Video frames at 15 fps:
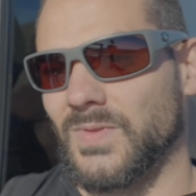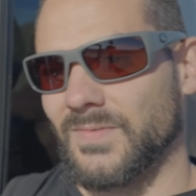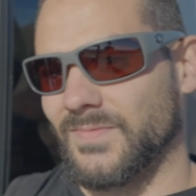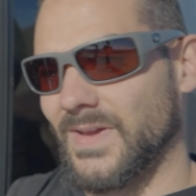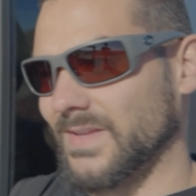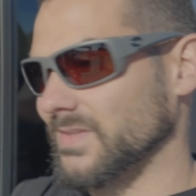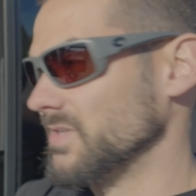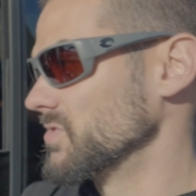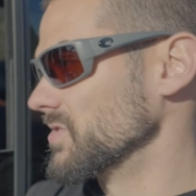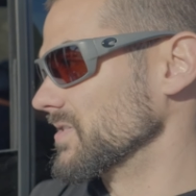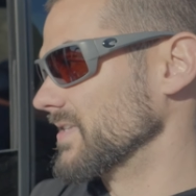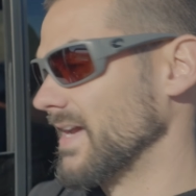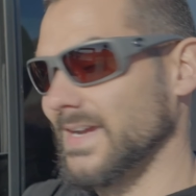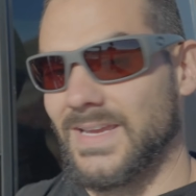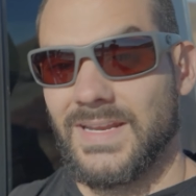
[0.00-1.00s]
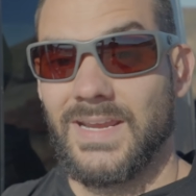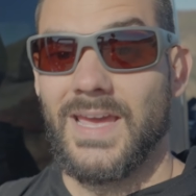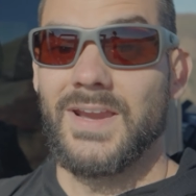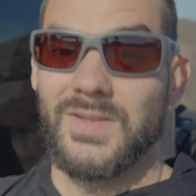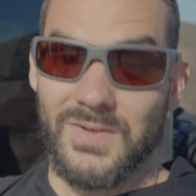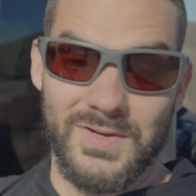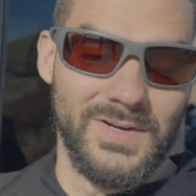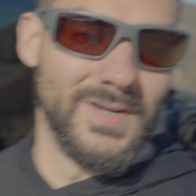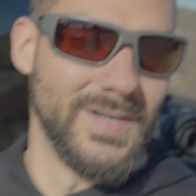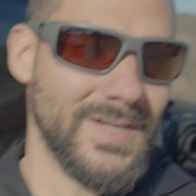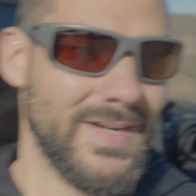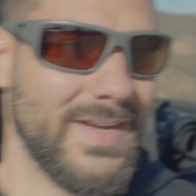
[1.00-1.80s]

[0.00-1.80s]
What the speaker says: especially if I start going with more people